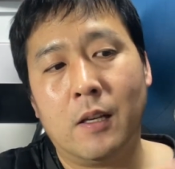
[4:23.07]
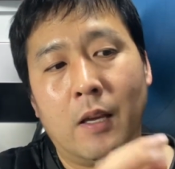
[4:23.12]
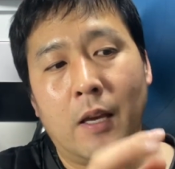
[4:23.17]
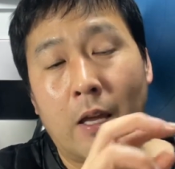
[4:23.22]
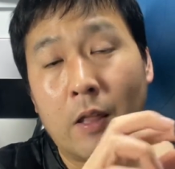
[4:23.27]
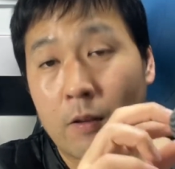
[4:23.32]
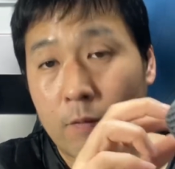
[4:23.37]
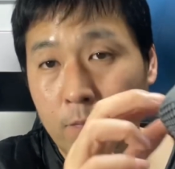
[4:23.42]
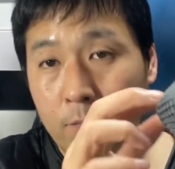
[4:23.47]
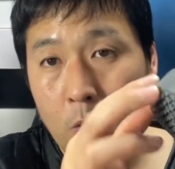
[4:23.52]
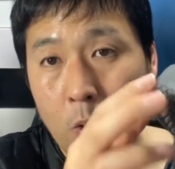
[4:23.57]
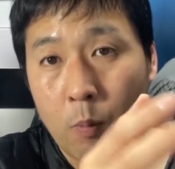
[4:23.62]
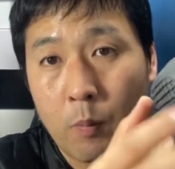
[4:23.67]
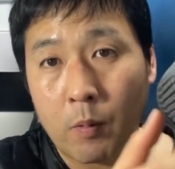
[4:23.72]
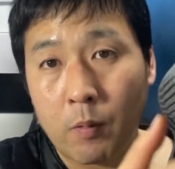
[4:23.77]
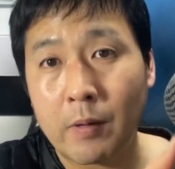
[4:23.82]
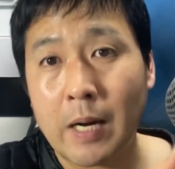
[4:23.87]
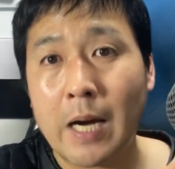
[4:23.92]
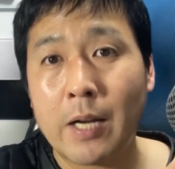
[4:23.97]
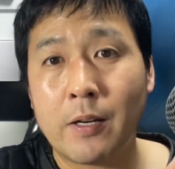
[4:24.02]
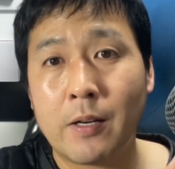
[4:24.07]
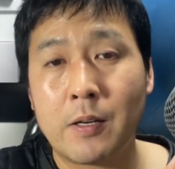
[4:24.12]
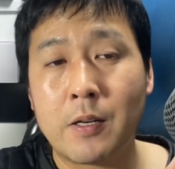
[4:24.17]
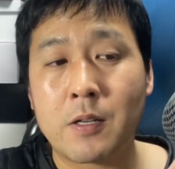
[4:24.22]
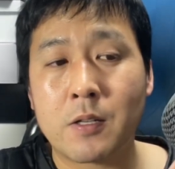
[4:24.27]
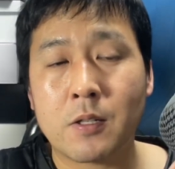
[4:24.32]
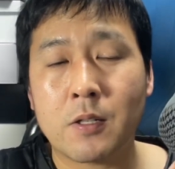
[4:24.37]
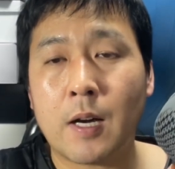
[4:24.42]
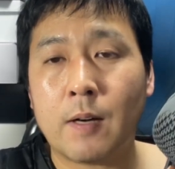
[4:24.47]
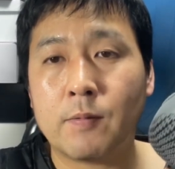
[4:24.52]
and the foam around it is
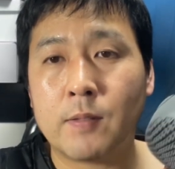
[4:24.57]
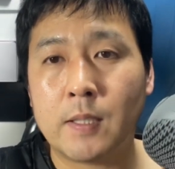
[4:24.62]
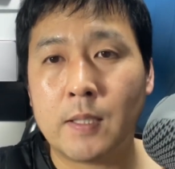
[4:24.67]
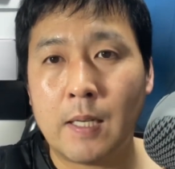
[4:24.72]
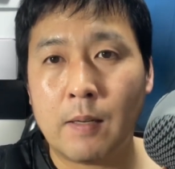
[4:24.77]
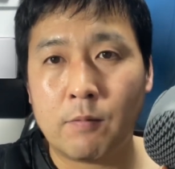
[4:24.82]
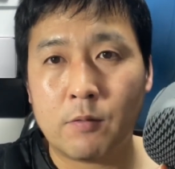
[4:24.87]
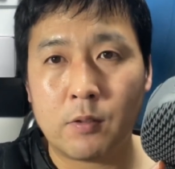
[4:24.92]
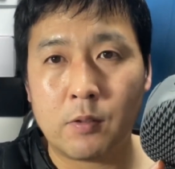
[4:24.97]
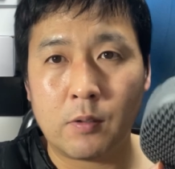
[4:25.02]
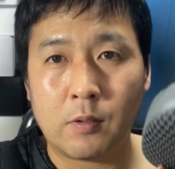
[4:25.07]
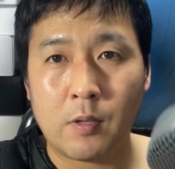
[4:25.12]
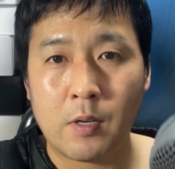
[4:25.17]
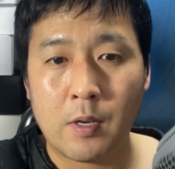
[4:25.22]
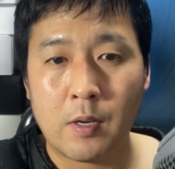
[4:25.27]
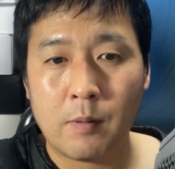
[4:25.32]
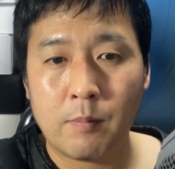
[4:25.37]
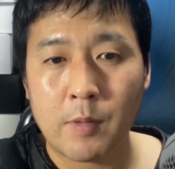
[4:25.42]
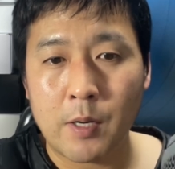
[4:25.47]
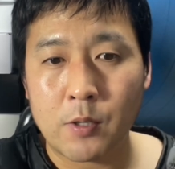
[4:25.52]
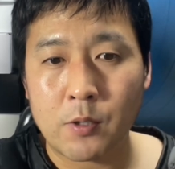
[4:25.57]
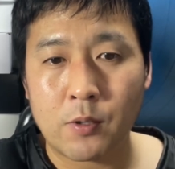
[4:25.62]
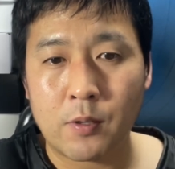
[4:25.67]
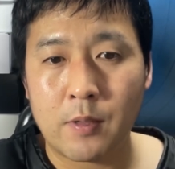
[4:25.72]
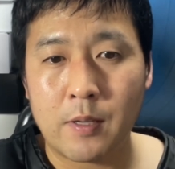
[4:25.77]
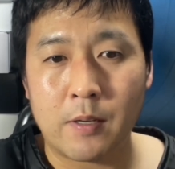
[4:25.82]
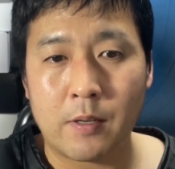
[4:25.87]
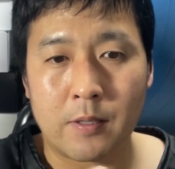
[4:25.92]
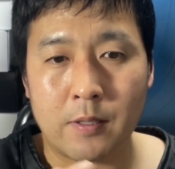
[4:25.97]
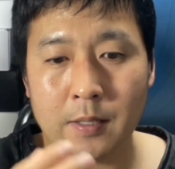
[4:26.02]
soft enough to make sure
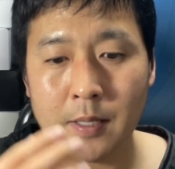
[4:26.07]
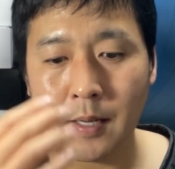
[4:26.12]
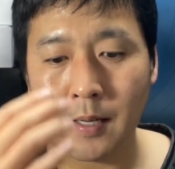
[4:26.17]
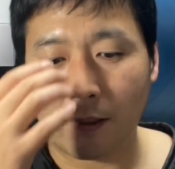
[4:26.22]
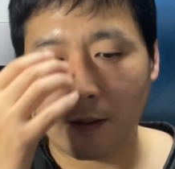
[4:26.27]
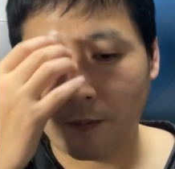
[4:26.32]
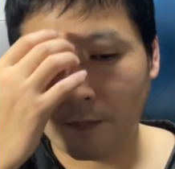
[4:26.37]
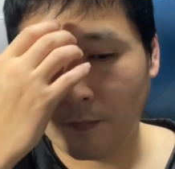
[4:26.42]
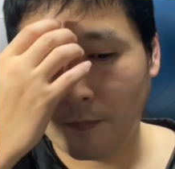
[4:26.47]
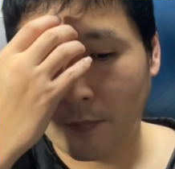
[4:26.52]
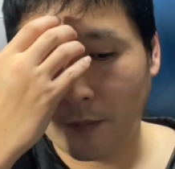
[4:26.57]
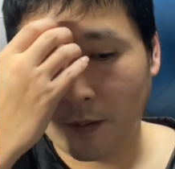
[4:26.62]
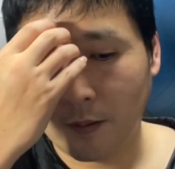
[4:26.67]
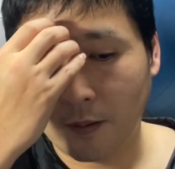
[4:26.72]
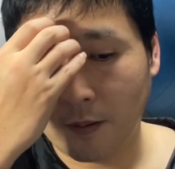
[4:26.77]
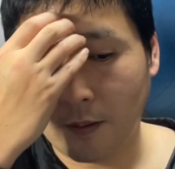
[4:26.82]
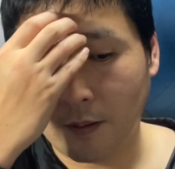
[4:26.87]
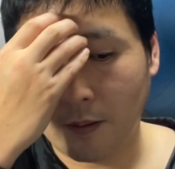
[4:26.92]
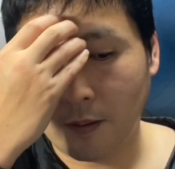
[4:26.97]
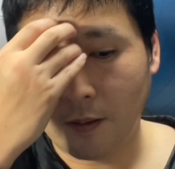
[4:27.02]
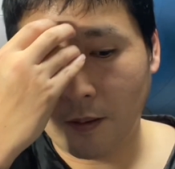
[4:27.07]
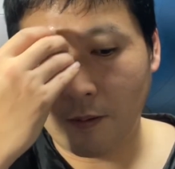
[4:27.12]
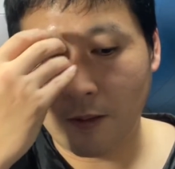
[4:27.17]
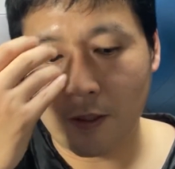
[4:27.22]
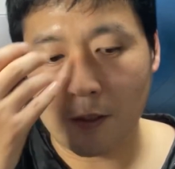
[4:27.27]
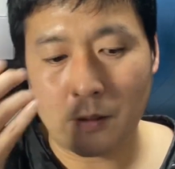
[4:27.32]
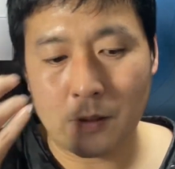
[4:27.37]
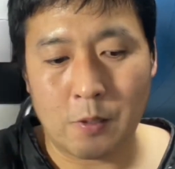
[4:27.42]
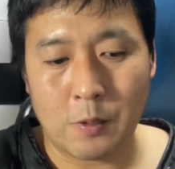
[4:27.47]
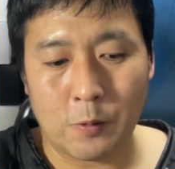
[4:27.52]
there is
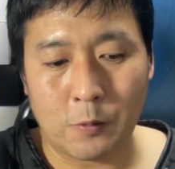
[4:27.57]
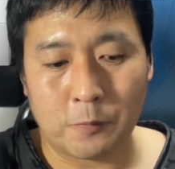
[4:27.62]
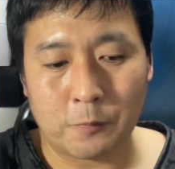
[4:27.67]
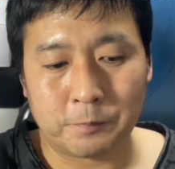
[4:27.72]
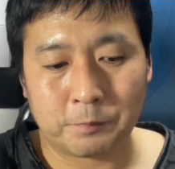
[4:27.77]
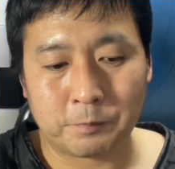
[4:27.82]
no